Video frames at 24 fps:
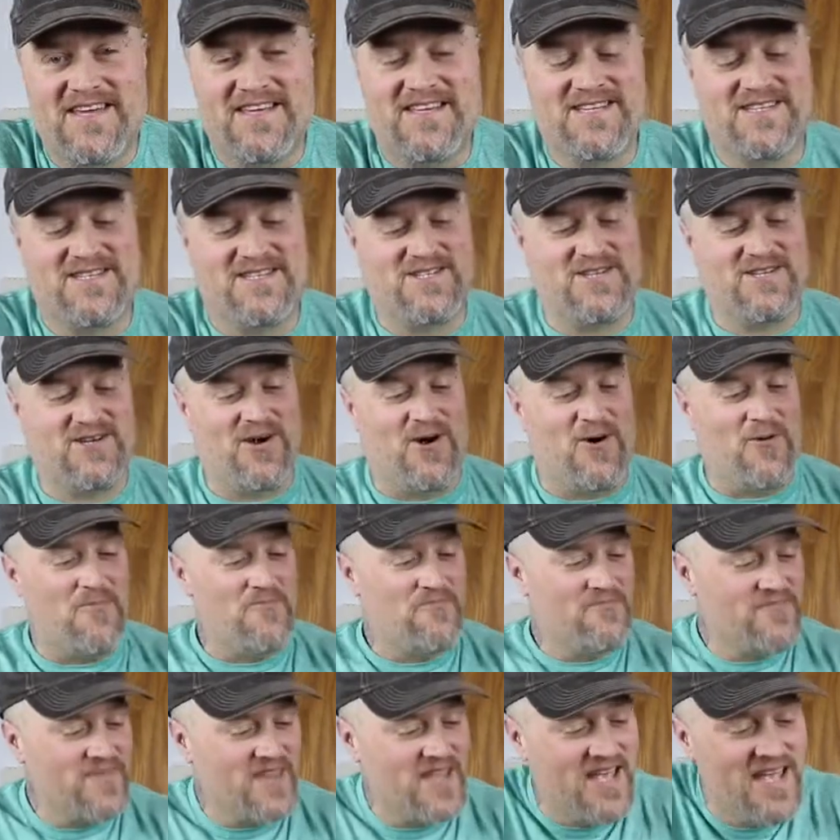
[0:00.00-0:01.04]
So
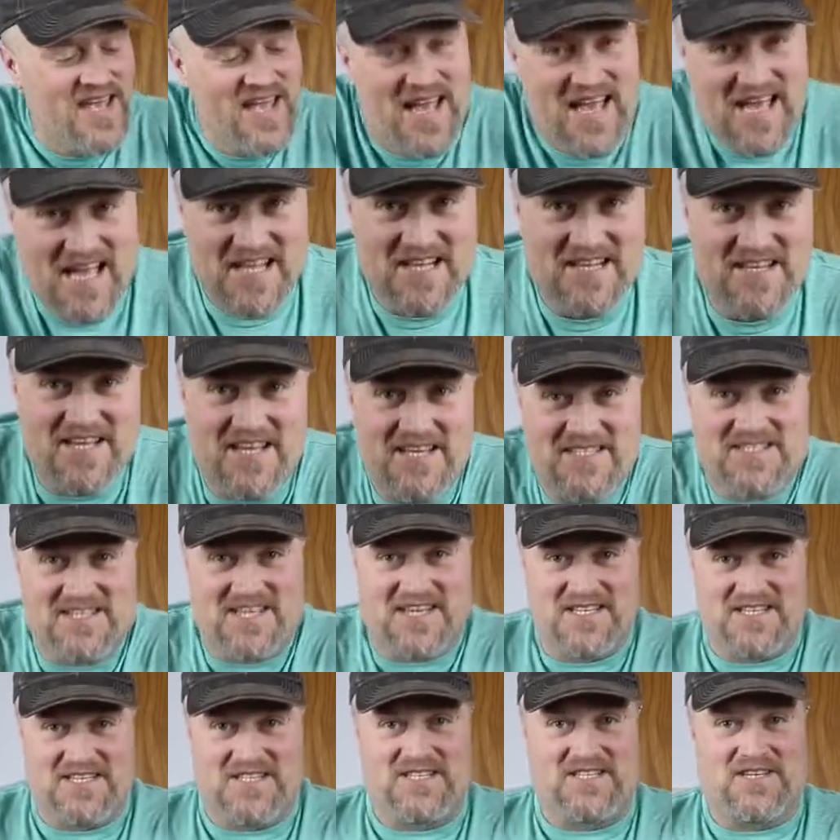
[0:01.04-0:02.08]
let's
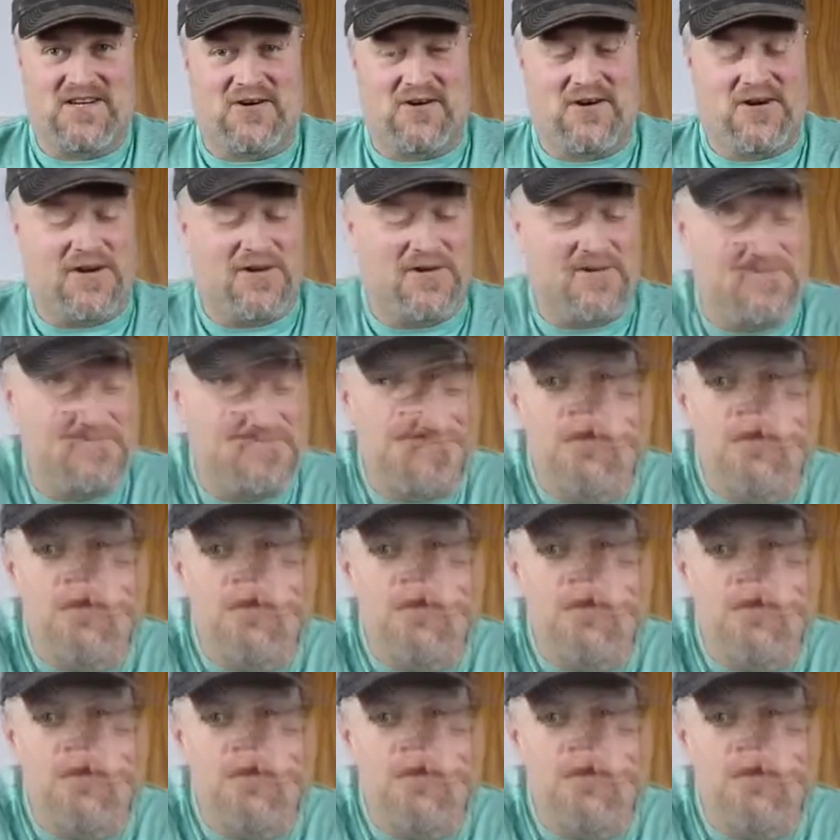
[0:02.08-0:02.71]
get started.